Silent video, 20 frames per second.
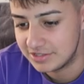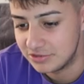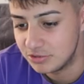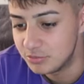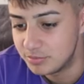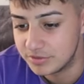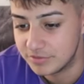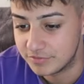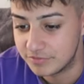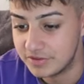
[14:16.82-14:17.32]

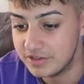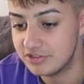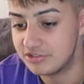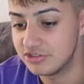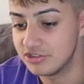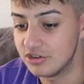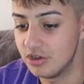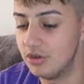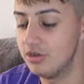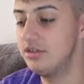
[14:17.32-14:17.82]
You'll be
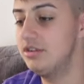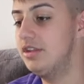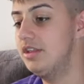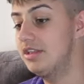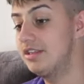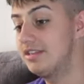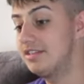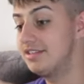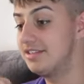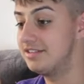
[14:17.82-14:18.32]
featured on
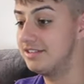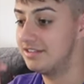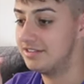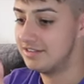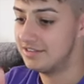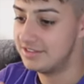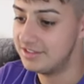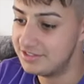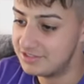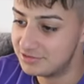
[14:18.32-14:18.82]

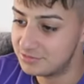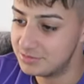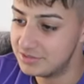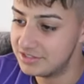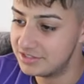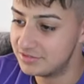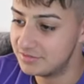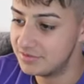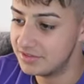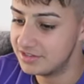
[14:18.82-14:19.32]
this week's